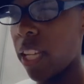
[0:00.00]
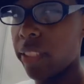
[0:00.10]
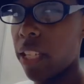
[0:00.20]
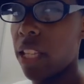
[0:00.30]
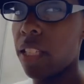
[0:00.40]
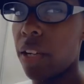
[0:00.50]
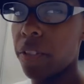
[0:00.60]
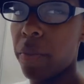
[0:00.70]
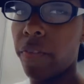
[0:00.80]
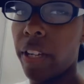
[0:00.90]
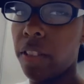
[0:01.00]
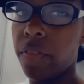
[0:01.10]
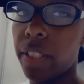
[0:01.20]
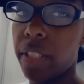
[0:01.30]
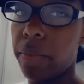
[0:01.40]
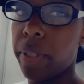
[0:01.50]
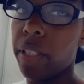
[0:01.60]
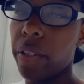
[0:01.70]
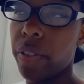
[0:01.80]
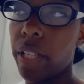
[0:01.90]
I thought yesterday was my final visit, but
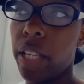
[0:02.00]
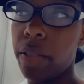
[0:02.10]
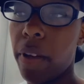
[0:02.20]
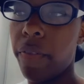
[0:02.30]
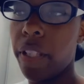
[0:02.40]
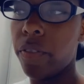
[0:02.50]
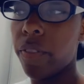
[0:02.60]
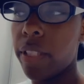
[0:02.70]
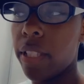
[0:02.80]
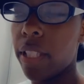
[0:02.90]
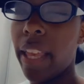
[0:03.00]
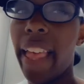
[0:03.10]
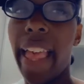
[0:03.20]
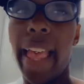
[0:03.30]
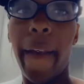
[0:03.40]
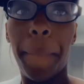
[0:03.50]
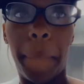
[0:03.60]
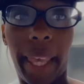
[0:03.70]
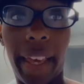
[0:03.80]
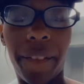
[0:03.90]
no, today's my final visit.
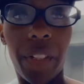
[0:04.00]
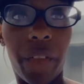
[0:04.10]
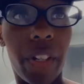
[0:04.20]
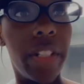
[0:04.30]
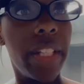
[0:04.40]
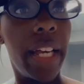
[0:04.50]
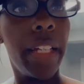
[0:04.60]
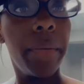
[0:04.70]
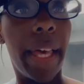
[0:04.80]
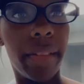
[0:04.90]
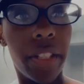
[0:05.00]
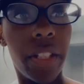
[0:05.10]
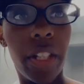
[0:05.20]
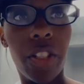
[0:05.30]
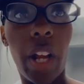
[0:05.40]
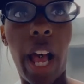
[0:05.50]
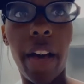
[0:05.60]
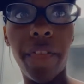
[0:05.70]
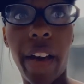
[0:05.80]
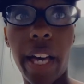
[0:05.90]
And for the first time after surgery, I
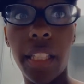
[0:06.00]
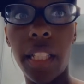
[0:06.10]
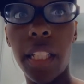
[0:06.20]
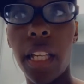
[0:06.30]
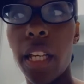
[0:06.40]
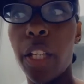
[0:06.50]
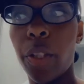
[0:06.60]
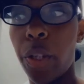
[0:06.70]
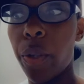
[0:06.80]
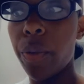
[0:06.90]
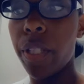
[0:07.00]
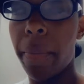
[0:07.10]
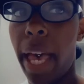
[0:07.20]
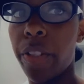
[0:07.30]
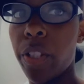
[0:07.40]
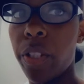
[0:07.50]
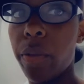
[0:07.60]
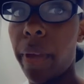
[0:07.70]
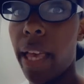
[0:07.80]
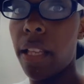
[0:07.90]
finally used the
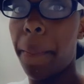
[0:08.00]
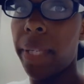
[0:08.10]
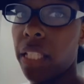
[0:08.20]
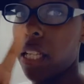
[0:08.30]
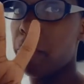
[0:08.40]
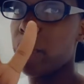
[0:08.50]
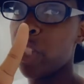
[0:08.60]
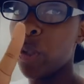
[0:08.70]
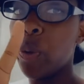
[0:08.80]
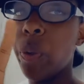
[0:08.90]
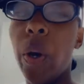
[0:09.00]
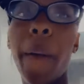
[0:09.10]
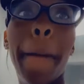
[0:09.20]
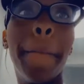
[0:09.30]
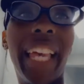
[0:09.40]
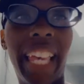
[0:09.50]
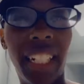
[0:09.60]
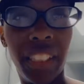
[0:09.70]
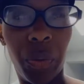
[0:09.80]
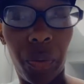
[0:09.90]
bathroom, and I mean the number 2. And
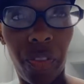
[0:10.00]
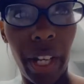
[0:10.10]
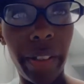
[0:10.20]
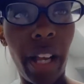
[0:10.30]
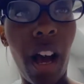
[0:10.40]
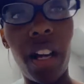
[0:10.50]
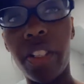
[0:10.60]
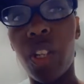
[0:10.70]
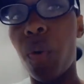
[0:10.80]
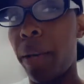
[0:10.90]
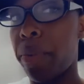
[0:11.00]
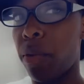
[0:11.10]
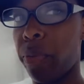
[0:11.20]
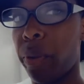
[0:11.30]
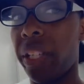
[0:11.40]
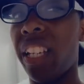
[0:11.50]
it's very hard to wipe your booty.